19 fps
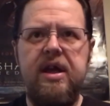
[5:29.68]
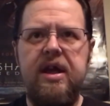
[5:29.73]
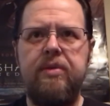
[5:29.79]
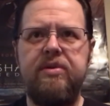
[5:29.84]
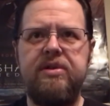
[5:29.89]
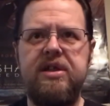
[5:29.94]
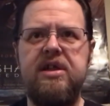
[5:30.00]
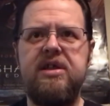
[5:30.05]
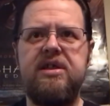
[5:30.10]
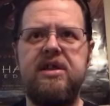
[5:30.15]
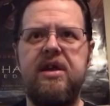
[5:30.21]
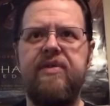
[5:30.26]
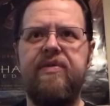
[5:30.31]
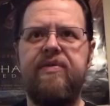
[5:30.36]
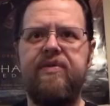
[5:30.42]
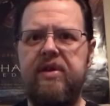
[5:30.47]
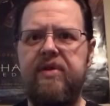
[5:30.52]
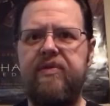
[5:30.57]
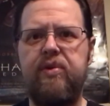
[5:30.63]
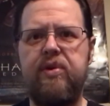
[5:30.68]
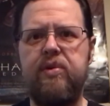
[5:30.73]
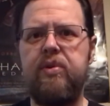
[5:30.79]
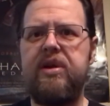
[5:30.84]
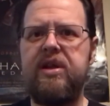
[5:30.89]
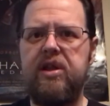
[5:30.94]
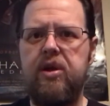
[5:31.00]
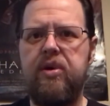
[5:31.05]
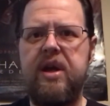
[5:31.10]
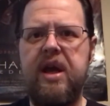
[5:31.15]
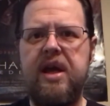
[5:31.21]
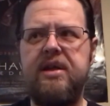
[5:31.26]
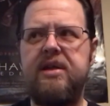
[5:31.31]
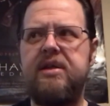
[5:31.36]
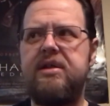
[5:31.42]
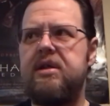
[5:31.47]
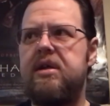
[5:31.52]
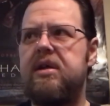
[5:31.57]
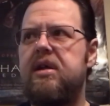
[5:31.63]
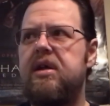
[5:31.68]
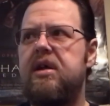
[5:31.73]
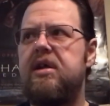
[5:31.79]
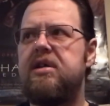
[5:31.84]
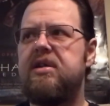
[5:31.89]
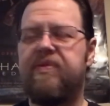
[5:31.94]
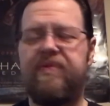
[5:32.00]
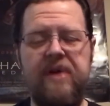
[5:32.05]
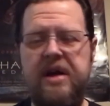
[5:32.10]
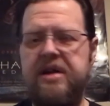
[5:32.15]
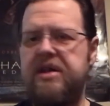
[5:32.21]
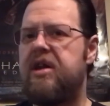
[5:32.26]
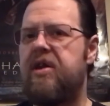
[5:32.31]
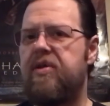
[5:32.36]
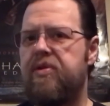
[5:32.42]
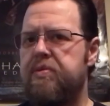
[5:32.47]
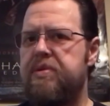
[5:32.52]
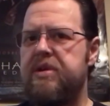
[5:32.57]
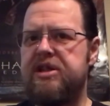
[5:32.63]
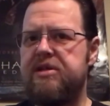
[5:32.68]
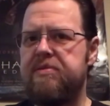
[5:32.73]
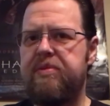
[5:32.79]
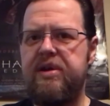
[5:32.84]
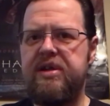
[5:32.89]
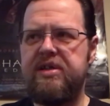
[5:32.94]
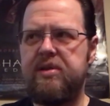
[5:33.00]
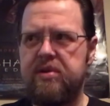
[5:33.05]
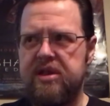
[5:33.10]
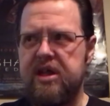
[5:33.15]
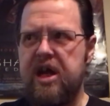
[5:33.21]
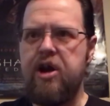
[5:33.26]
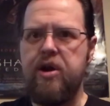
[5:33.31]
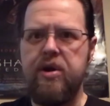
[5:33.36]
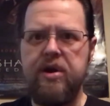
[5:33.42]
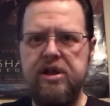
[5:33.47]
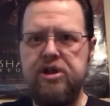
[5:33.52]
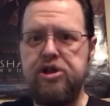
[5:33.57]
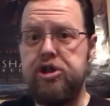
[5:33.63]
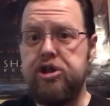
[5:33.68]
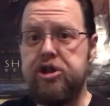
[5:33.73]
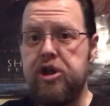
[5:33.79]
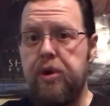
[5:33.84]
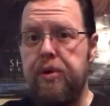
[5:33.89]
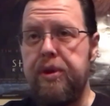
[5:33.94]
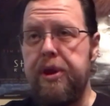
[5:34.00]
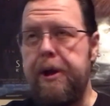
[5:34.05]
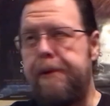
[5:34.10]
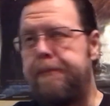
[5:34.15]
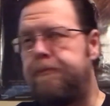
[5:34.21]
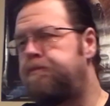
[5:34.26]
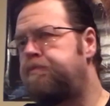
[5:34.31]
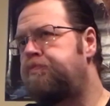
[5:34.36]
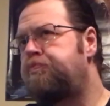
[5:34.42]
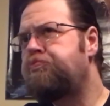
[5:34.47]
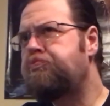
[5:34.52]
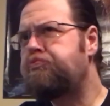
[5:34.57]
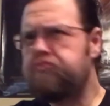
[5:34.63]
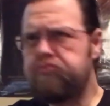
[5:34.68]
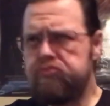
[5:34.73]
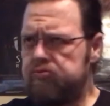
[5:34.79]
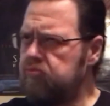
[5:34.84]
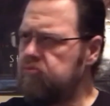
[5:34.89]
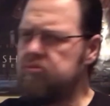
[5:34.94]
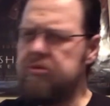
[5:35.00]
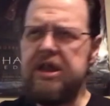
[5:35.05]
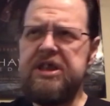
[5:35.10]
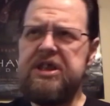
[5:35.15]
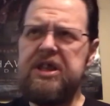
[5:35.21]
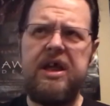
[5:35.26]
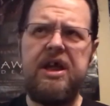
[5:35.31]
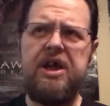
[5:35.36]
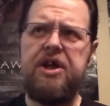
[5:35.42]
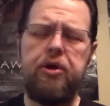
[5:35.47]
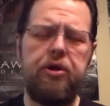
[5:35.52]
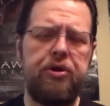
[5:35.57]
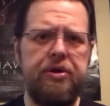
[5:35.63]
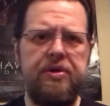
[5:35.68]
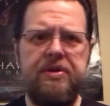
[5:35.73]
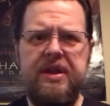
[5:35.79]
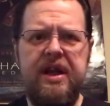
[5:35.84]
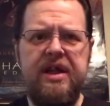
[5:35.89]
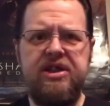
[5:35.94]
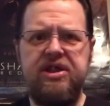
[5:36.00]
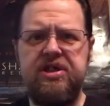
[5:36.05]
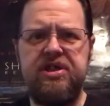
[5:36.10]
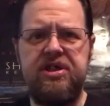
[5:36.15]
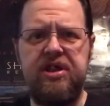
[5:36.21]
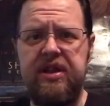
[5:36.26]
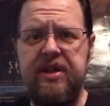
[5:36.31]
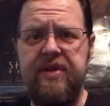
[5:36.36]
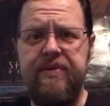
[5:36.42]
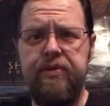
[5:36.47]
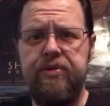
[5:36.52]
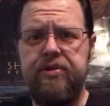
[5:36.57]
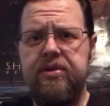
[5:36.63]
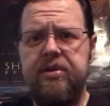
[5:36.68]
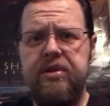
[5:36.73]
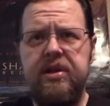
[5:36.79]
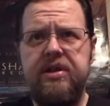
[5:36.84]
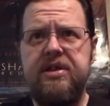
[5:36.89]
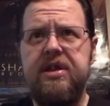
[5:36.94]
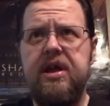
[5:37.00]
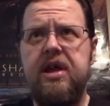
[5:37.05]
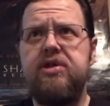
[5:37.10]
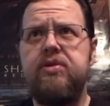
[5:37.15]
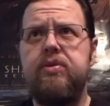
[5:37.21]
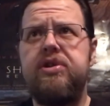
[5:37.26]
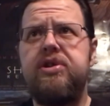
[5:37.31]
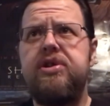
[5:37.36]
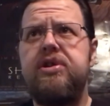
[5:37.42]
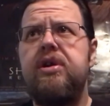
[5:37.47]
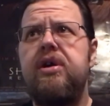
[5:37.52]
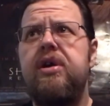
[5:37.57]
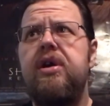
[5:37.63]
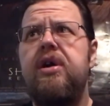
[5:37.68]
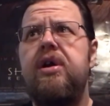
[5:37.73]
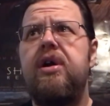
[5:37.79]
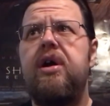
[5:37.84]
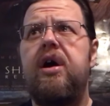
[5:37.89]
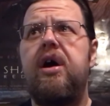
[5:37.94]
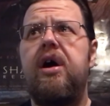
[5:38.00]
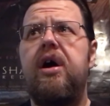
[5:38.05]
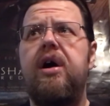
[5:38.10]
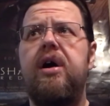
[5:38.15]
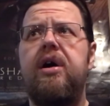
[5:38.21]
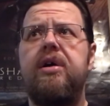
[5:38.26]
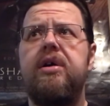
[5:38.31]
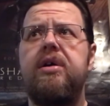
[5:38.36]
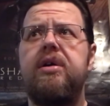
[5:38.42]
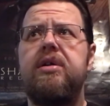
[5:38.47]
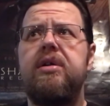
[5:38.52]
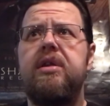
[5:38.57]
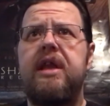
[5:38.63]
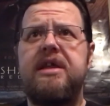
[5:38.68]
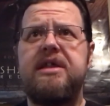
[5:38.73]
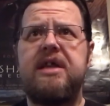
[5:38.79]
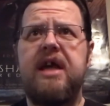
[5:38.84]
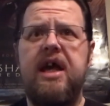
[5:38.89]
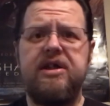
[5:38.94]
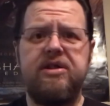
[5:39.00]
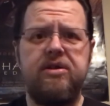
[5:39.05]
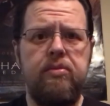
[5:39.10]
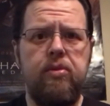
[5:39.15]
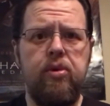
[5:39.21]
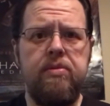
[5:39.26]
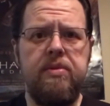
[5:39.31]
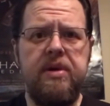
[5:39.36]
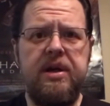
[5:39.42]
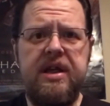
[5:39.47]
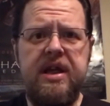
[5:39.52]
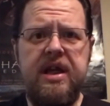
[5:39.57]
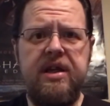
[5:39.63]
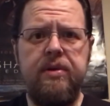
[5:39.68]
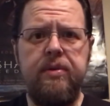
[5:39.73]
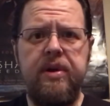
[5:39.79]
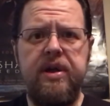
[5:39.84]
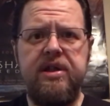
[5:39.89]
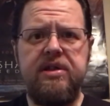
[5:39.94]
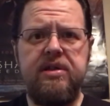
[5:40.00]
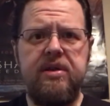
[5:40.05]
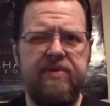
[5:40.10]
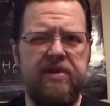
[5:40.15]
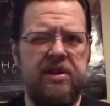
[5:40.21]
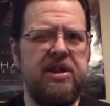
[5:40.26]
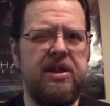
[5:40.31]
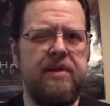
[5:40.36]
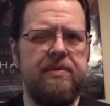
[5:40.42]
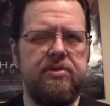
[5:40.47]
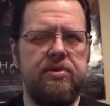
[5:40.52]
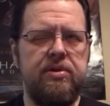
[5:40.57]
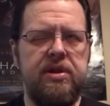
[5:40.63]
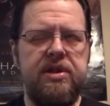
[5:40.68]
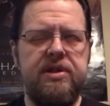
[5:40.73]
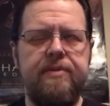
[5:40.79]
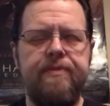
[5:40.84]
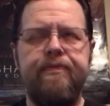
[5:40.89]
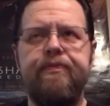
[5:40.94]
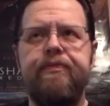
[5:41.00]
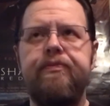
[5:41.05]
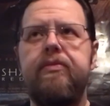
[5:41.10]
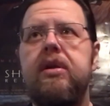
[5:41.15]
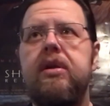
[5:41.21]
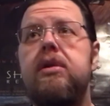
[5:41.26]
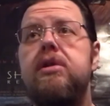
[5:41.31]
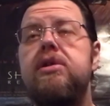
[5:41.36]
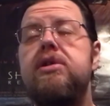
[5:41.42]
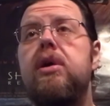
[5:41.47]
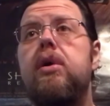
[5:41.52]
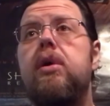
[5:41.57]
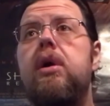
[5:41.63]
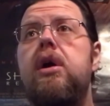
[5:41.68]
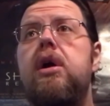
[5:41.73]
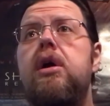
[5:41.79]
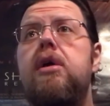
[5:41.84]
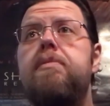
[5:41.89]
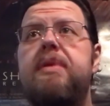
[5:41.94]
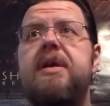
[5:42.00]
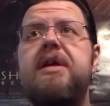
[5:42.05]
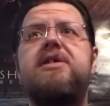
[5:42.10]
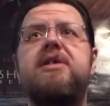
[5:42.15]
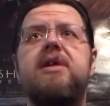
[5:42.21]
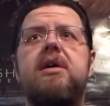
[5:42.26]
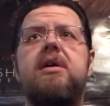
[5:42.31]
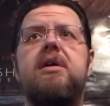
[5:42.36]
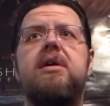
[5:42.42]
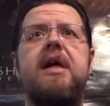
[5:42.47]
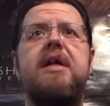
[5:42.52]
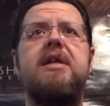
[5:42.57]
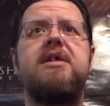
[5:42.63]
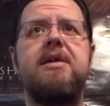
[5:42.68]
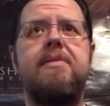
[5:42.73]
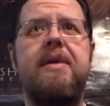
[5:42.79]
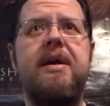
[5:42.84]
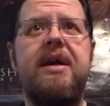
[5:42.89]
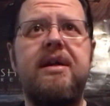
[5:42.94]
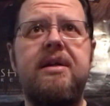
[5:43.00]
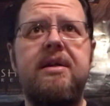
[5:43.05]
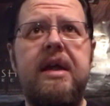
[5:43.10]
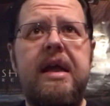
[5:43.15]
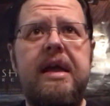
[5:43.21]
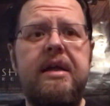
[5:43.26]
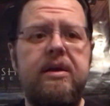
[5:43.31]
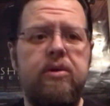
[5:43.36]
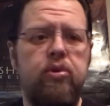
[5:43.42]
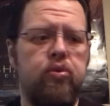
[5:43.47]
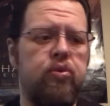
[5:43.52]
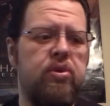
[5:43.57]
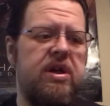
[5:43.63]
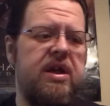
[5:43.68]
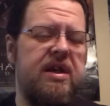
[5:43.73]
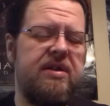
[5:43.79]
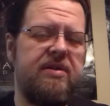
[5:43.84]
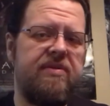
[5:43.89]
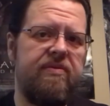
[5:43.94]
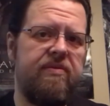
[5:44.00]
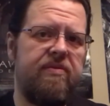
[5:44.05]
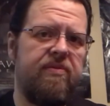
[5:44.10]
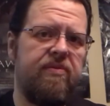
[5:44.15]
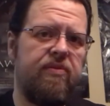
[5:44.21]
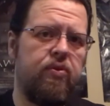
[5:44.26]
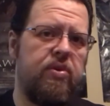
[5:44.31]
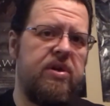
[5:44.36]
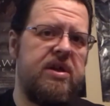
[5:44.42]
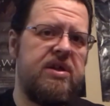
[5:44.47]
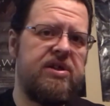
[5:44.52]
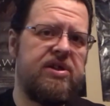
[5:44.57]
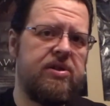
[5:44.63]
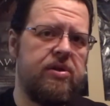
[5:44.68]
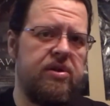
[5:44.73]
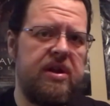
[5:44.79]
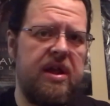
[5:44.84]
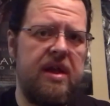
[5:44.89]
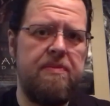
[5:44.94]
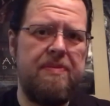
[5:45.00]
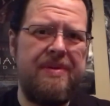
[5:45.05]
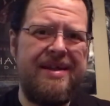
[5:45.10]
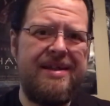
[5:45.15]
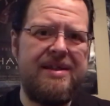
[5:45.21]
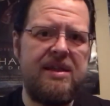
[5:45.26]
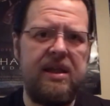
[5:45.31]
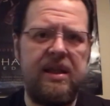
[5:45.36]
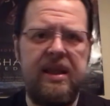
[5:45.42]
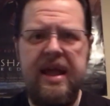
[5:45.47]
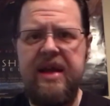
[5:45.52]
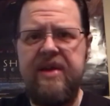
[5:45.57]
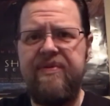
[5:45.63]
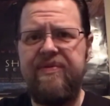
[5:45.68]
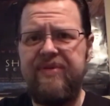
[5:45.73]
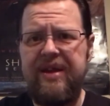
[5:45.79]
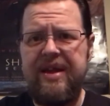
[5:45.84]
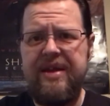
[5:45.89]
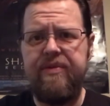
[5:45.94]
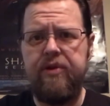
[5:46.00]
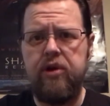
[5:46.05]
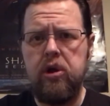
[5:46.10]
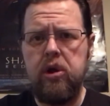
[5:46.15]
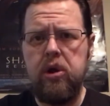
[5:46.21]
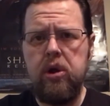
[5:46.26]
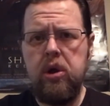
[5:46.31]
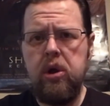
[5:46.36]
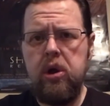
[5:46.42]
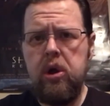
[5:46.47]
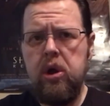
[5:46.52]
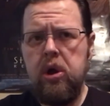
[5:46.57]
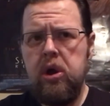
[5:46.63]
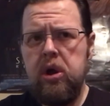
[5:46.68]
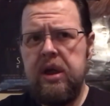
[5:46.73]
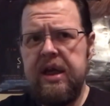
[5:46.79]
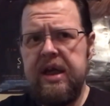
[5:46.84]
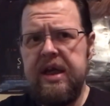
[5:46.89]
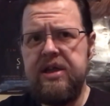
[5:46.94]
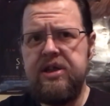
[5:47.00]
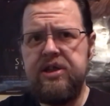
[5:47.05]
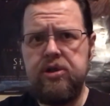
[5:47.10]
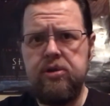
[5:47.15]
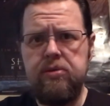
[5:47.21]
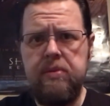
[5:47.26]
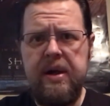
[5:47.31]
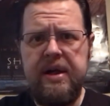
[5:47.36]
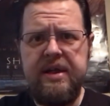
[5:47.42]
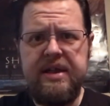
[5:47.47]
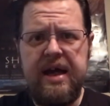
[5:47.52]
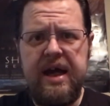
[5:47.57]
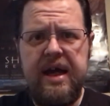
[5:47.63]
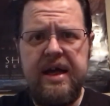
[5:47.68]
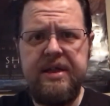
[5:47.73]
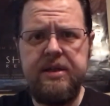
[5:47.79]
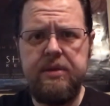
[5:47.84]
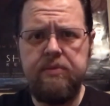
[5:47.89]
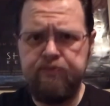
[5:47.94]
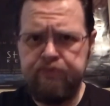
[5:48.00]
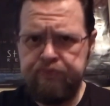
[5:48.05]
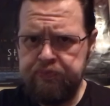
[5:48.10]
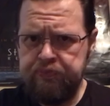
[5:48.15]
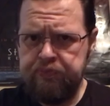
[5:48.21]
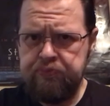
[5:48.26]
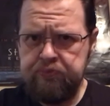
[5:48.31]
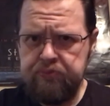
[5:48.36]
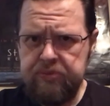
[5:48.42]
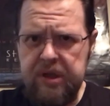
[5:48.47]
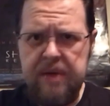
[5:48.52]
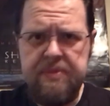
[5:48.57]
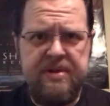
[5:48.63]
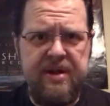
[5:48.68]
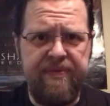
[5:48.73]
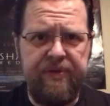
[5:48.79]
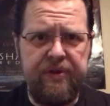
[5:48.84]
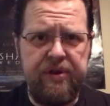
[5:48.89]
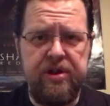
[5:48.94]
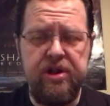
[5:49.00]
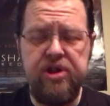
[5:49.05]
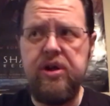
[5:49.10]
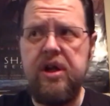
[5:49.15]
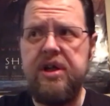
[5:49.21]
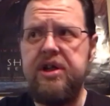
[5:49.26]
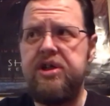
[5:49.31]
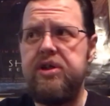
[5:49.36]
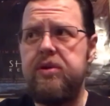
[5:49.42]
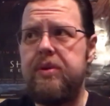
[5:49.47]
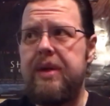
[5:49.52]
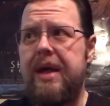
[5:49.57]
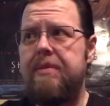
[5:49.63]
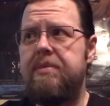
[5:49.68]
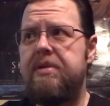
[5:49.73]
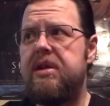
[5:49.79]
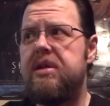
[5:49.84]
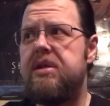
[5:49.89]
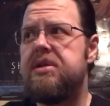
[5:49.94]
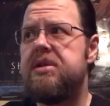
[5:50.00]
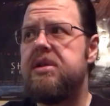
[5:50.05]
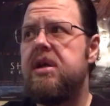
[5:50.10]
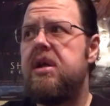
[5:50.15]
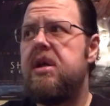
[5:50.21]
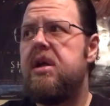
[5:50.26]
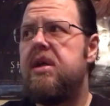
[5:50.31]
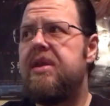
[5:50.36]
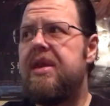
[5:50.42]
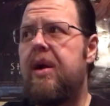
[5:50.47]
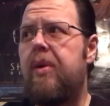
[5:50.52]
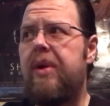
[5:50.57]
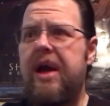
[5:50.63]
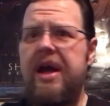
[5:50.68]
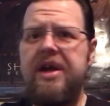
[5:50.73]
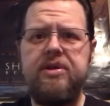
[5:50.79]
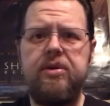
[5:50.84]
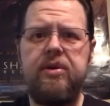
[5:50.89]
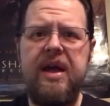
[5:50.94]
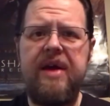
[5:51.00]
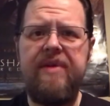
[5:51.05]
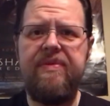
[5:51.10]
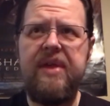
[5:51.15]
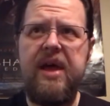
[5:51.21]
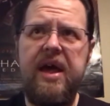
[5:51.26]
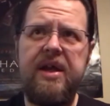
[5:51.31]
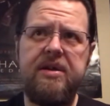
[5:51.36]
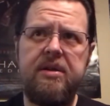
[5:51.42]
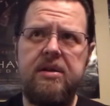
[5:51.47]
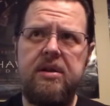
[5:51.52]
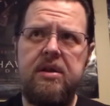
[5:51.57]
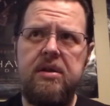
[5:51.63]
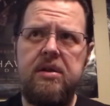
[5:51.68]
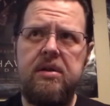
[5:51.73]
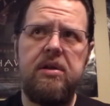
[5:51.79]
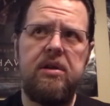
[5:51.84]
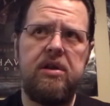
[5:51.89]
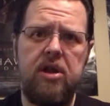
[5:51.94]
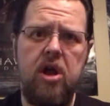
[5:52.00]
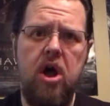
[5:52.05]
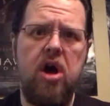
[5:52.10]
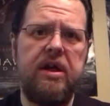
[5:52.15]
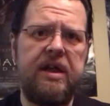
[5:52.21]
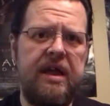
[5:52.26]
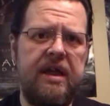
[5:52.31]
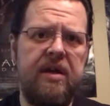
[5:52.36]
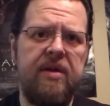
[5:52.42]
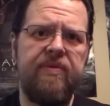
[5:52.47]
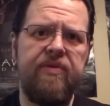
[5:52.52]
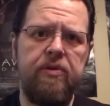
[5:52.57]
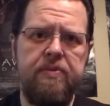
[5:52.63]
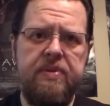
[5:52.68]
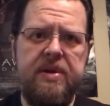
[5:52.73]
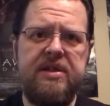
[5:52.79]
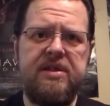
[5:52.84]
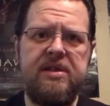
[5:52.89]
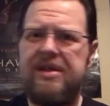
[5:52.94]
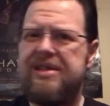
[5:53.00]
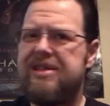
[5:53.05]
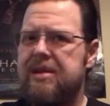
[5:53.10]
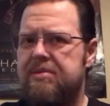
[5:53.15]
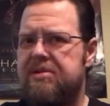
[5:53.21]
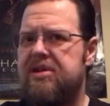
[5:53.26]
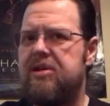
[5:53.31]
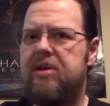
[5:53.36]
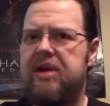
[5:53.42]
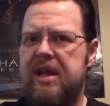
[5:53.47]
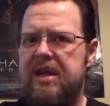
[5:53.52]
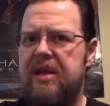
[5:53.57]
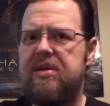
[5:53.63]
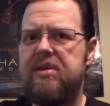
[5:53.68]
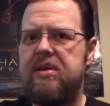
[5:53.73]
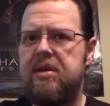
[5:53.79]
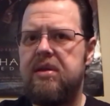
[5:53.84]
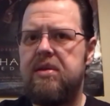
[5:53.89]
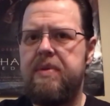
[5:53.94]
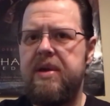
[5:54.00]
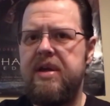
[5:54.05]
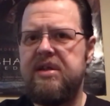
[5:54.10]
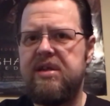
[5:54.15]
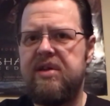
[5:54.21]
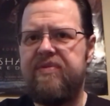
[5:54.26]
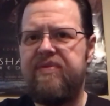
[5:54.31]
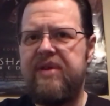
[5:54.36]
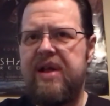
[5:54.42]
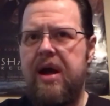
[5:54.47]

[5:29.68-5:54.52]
it was easy if we relocated to find another pizza place that was hiring and just go there. Until I got older, and then I just delivered and such, which less hassle, more money anyways, if the tips are decent. So pizza, anytime I can reinsert a pizza-like flavor into my diet, I'm definitely going to try to do that, because that way I don't have that longing for pizza, because I'm still getting the basic